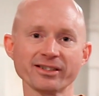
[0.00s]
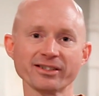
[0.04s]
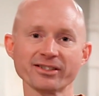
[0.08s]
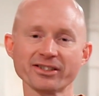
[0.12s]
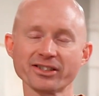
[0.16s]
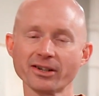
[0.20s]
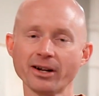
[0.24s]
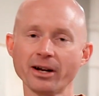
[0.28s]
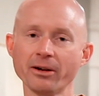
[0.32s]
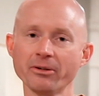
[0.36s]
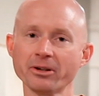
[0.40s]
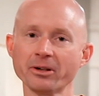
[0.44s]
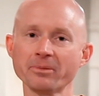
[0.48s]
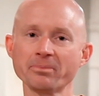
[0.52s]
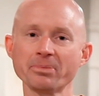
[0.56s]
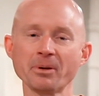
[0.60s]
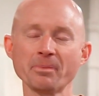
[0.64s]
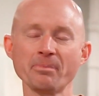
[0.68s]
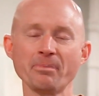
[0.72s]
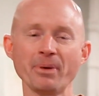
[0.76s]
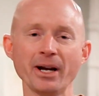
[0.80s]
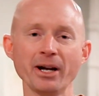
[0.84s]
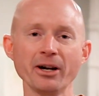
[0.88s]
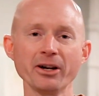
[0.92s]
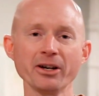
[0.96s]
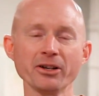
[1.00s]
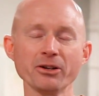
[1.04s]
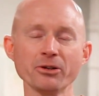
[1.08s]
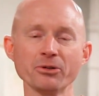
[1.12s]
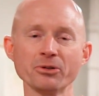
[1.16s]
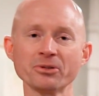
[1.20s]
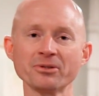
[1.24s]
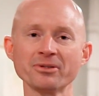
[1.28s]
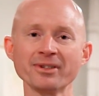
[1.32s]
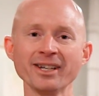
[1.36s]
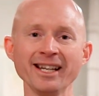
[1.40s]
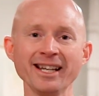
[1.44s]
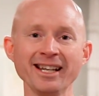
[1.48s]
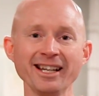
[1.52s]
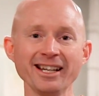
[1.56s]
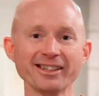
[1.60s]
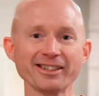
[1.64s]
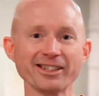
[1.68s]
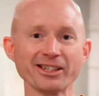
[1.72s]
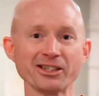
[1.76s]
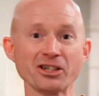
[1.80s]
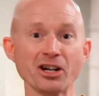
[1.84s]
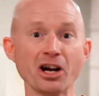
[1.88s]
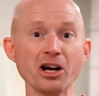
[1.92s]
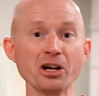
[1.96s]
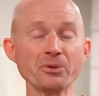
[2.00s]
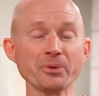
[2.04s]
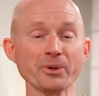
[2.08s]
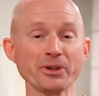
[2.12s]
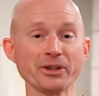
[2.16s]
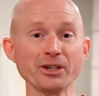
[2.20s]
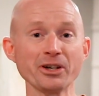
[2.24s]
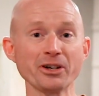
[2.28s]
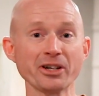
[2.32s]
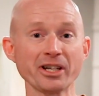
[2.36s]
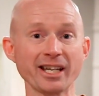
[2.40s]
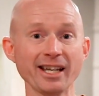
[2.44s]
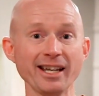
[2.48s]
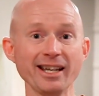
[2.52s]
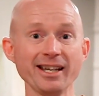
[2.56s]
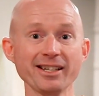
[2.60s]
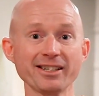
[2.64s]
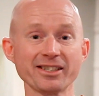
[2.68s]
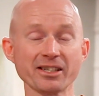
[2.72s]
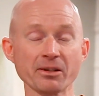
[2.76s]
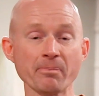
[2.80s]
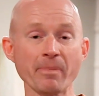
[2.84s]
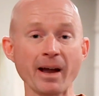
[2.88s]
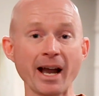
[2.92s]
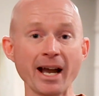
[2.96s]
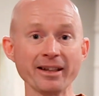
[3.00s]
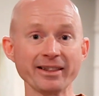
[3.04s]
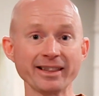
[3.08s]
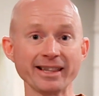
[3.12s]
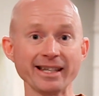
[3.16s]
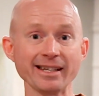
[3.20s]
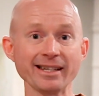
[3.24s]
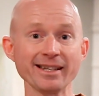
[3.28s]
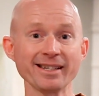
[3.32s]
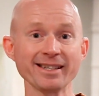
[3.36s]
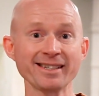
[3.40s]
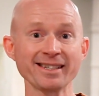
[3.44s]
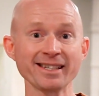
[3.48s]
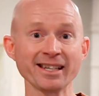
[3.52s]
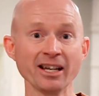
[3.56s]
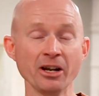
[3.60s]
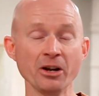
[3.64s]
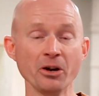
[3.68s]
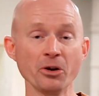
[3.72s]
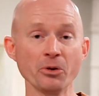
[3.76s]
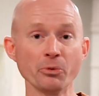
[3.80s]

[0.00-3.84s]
And so I want to prepare you to talk with your kids about these